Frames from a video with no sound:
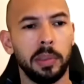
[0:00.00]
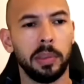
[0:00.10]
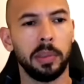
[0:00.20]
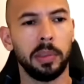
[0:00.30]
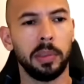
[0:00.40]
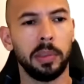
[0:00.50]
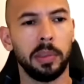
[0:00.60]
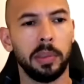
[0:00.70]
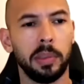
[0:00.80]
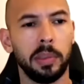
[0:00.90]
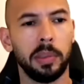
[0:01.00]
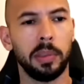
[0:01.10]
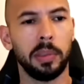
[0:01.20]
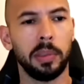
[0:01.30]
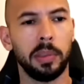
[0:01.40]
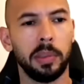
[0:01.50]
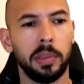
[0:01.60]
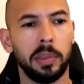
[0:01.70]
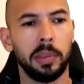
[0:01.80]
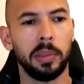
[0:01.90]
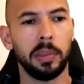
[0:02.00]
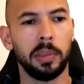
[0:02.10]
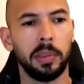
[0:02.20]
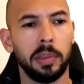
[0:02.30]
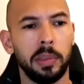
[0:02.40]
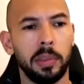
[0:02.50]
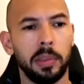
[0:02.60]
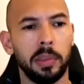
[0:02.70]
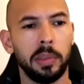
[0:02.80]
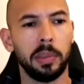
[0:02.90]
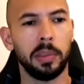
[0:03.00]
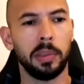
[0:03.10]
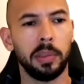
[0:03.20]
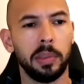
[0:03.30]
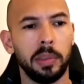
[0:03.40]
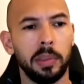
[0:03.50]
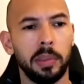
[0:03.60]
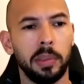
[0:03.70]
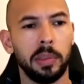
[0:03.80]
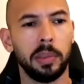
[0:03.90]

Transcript: This person isn't speaking.